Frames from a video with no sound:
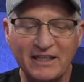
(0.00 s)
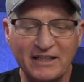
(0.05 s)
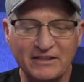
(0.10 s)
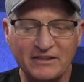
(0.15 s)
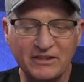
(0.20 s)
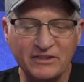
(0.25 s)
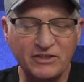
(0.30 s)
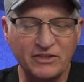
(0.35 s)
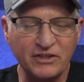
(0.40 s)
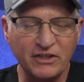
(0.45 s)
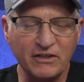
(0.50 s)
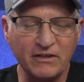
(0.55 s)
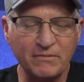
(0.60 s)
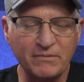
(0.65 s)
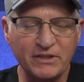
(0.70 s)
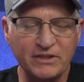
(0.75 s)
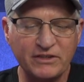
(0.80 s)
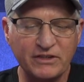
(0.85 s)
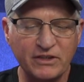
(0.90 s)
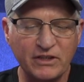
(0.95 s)

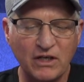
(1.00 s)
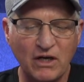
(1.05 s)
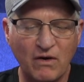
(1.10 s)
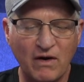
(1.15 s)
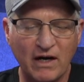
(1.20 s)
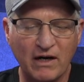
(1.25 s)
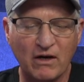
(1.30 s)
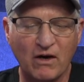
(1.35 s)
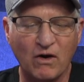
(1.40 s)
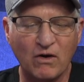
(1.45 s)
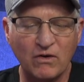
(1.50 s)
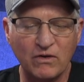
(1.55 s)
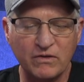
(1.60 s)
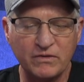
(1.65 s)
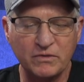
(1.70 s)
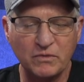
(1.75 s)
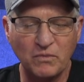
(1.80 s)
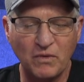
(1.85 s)
determined to go our own